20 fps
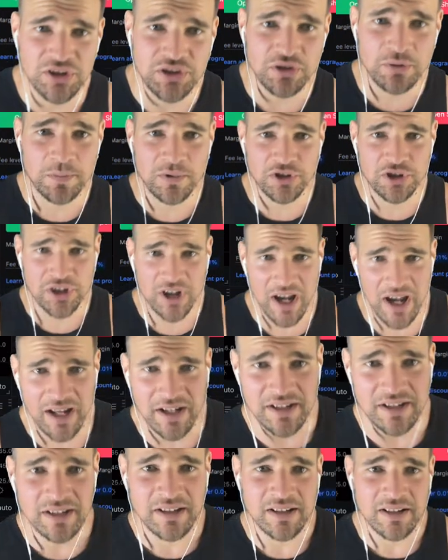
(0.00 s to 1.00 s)
Super
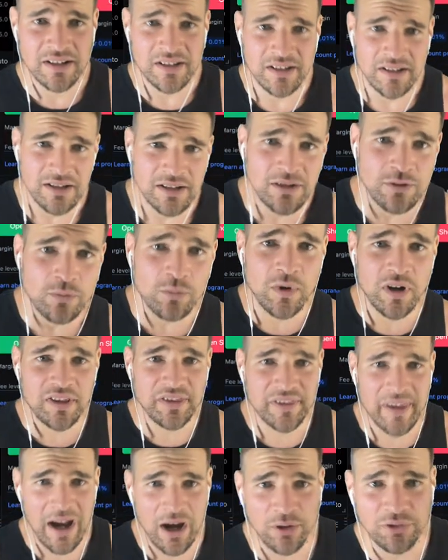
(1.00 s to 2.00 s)
Chat,
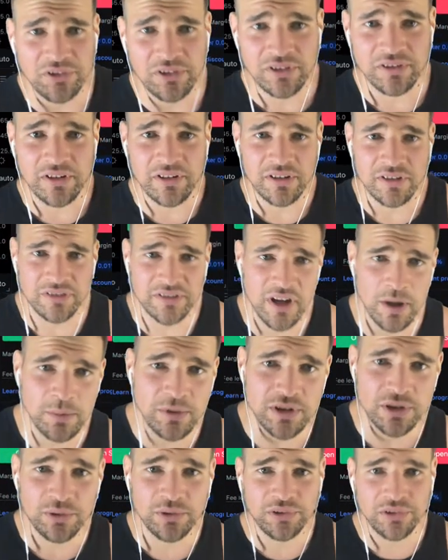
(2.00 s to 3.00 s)
1,000
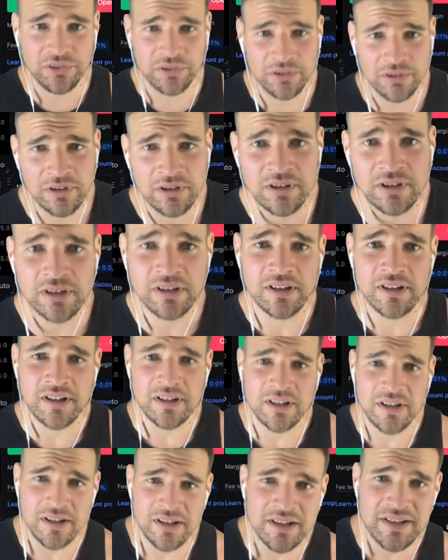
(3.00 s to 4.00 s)
W's,
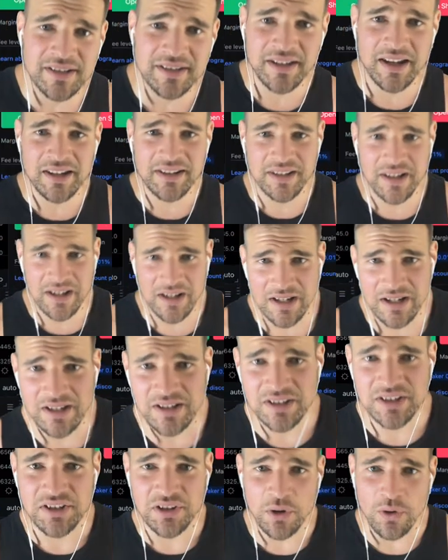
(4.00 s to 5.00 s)
says
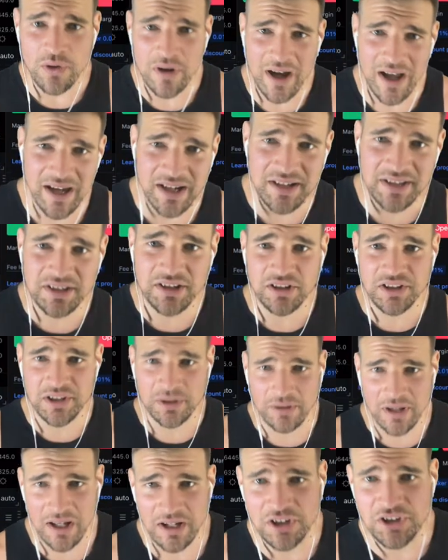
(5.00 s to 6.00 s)
Sol X,
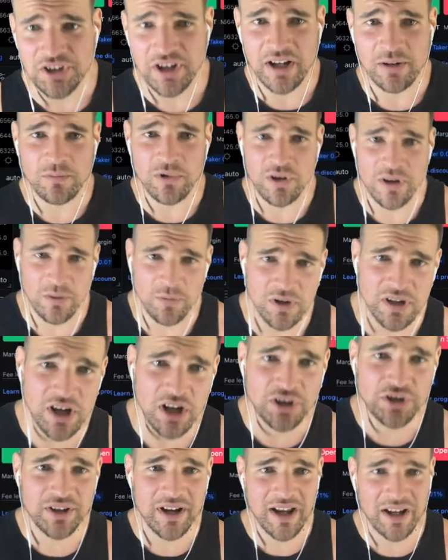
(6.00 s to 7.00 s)
Solana Chain, well,
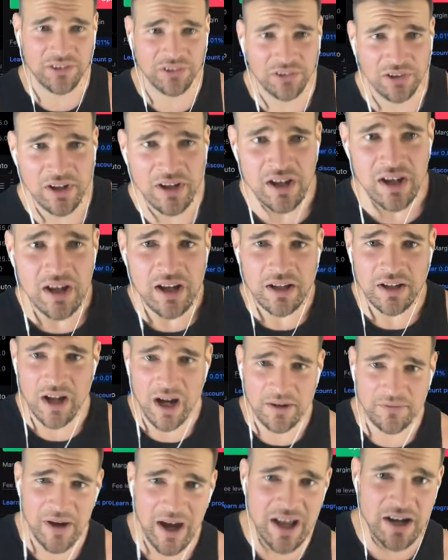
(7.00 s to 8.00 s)
100X.
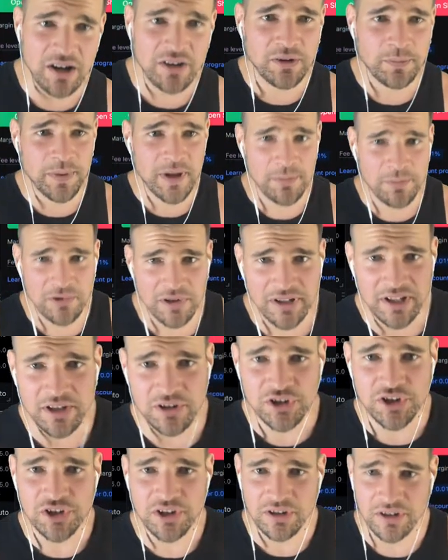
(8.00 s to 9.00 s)
Yeah, I've had other people in
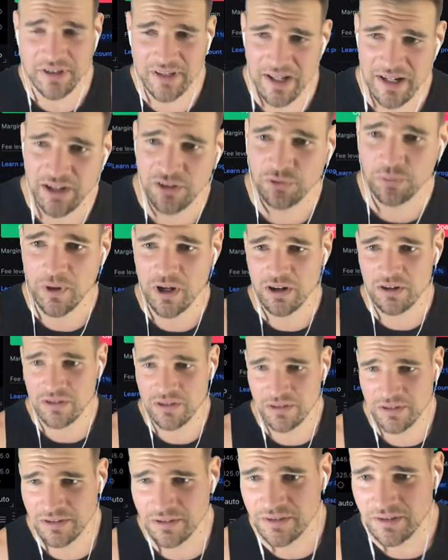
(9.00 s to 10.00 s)
here shilling that as
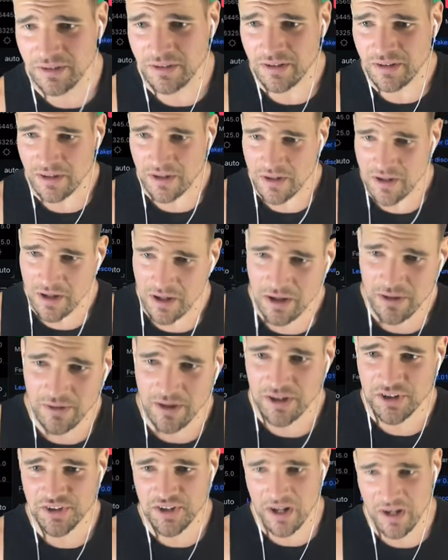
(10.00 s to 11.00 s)
well. All
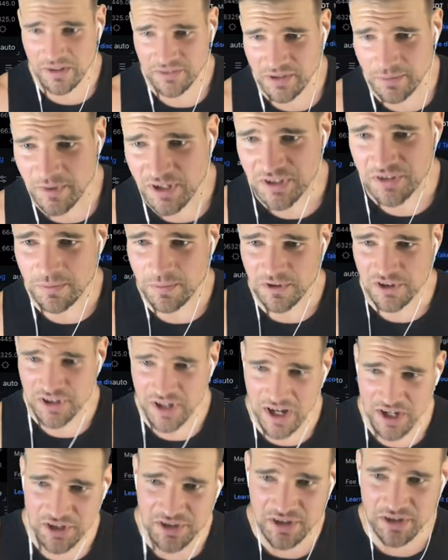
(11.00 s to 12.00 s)
right, shout out to my Super
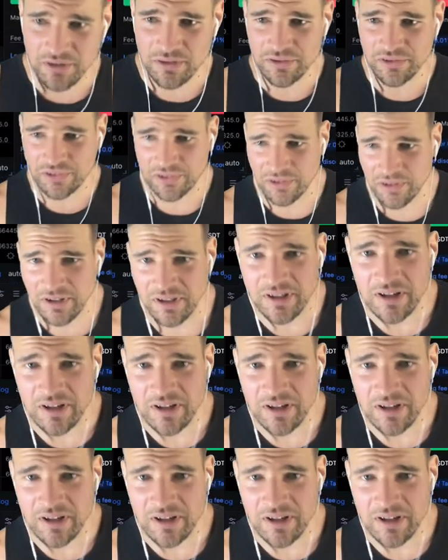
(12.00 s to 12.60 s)
Chat shills.